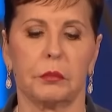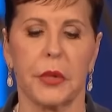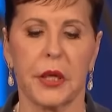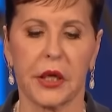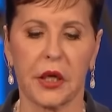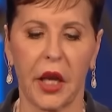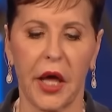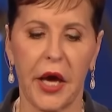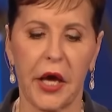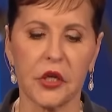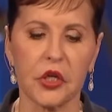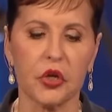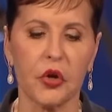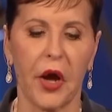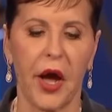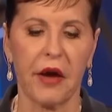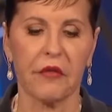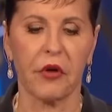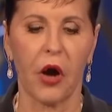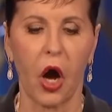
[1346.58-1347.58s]
Be glad
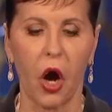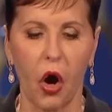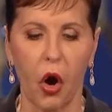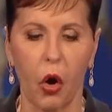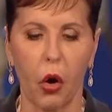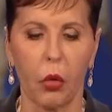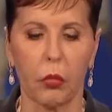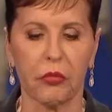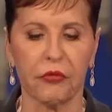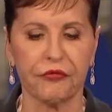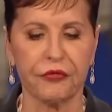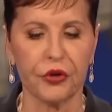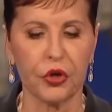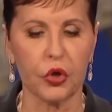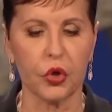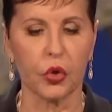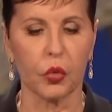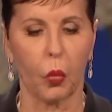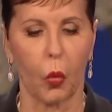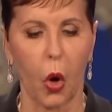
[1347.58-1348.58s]
you have home,
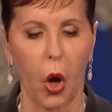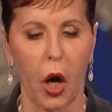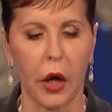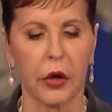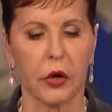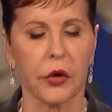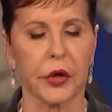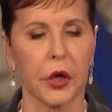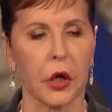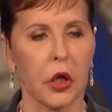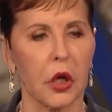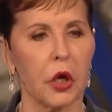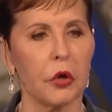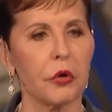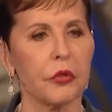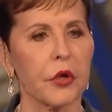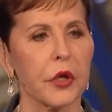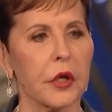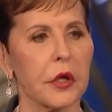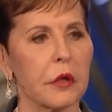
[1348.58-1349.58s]
food, water, and
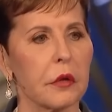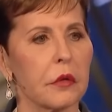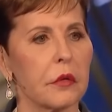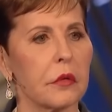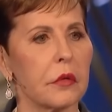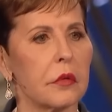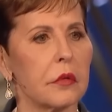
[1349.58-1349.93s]
clothing.